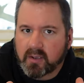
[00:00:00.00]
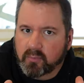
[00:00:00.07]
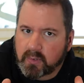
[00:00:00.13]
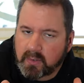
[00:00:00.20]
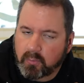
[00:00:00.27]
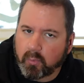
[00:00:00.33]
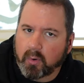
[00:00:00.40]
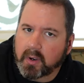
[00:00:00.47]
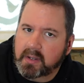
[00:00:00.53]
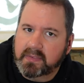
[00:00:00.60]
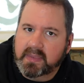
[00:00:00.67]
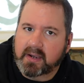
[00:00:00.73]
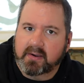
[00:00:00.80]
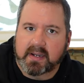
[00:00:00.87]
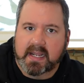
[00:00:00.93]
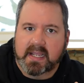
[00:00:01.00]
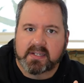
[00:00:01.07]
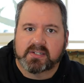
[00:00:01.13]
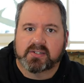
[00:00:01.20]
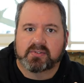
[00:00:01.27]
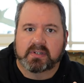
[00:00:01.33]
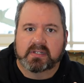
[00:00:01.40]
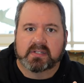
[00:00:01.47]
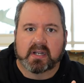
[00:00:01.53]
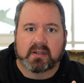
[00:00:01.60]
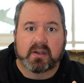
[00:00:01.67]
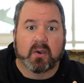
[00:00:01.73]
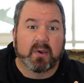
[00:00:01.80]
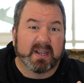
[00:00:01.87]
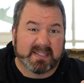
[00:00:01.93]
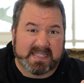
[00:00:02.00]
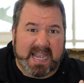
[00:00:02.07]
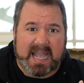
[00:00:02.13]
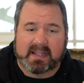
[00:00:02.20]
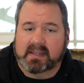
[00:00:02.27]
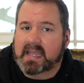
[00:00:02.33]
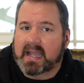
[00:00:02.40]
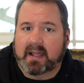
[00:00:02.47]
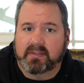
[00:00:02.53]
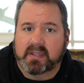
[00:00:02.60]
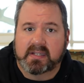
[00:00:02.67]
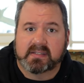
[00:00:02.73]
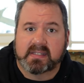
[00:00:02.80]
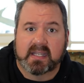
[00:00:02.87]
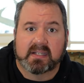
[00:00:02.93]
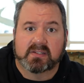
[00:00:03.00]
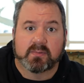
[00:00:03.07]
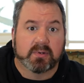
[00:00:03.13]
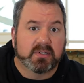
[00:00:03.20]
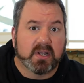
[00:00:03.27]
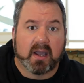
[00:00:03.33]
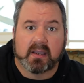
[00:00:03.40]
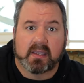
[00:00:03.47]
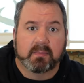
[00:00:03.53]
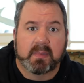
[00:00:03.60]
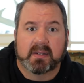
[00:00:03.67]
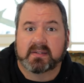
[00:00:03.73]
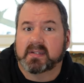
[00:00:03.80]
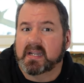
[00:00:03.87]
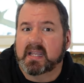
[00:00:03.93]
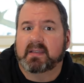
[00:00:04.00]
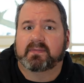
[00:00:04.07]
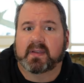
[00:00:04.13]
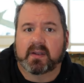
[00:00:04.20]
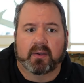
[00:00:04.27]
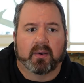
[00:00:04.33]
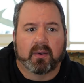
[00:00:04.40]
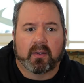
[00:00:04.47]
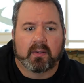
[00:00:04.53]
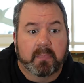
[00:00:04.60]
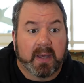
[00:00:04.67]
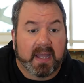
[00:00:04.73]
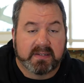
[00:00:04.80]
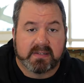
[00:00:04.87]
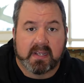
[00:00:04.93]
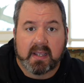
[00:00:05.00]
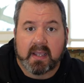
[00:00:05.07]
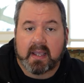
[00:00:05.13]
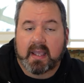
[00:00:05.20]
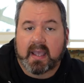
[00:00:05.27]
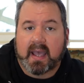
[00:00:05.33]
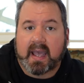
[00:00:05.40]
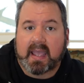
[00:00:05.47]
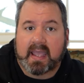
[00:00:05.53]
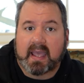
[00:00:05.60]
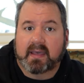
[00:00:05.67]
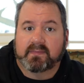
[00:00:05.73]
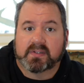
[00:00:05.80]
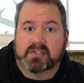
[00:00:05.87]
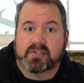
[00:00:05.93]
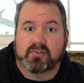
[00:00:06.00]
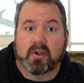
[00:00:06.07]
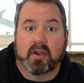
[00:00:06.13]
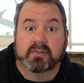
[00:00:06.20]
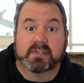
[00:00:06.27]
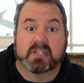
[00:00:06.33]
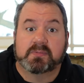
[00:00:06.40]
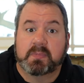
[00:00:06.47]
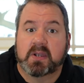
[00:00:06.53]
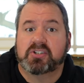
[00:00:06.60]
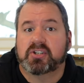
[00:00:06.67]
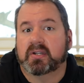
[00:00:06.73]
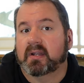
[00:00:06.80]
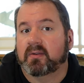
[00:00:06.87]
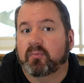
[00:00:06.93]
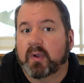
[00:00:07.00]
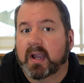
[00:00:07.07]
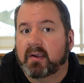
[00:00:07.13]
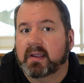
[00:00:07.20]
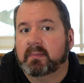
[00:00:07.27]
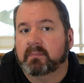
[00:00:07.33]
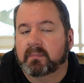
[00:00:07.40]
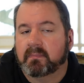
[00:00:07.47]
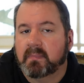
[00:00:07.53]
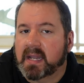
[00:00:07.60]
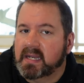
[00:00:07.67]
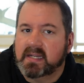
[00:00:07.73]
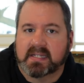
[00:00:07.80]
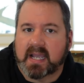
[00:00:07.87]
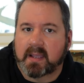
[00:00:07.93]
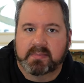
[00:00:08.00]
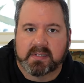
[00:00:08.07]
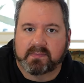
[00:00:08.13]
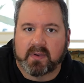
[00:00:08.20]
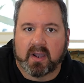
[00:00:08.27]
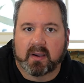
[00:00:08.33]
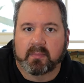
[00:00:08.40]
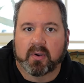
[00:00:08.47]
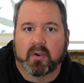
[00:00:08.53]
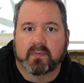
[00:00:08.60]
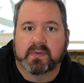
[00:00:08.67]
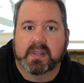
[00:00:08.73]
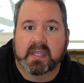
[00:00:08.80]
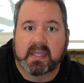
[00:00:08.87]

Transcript: we weren't there in history to know exactly how these things were documented, if at all, but I have a strong suspicion in wearing many types of armor over the